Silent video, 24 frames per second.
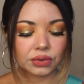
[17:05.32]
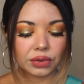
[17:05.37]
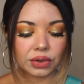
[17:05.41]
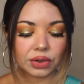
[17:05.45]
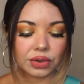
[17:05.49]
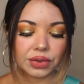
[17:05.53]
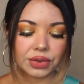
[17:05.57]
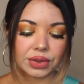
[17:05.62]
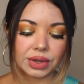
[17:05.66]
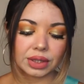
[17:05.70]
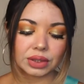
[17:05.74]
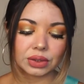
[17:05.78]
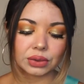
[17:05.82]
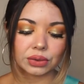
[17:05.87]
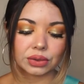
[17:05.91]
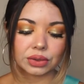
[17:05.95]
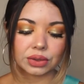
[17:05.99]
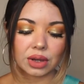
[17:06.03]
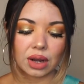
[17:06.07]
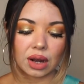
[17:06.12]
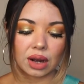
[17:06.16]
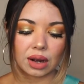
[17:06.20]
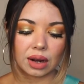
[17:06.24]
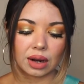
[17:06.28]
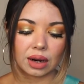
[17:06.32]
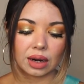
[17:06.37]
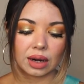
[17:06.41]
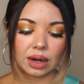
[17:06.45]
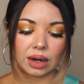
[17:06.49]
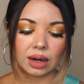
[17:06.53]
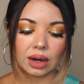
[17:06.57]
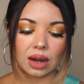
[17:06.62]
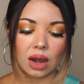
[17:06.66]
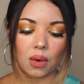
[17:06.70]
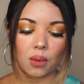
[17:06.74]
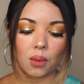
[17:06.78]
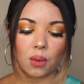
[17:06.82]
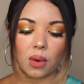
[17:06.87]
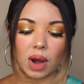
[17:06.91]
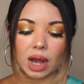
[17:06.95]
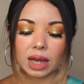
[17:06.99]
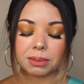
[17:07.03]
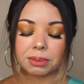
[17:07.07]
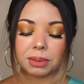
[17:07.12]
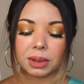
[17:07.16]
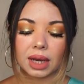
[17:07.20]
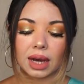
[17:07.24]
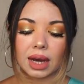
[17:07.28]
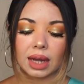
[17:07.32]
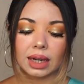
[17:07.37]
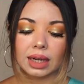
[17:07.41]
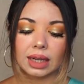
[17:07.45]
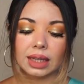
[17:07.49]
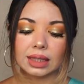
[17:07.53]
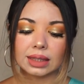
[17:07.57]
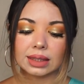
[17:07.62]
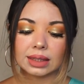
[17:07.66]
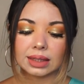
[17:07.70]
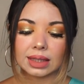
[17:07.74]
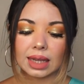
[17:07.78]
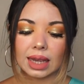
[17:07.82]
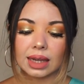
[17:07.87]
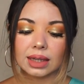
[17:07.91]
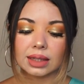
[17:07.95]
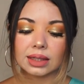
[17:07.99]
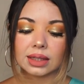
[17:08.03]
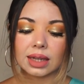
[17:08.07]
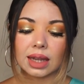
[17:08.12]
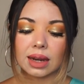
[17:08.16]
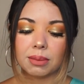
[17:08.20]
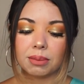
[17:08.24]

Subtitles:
for this ones are white peony, sage,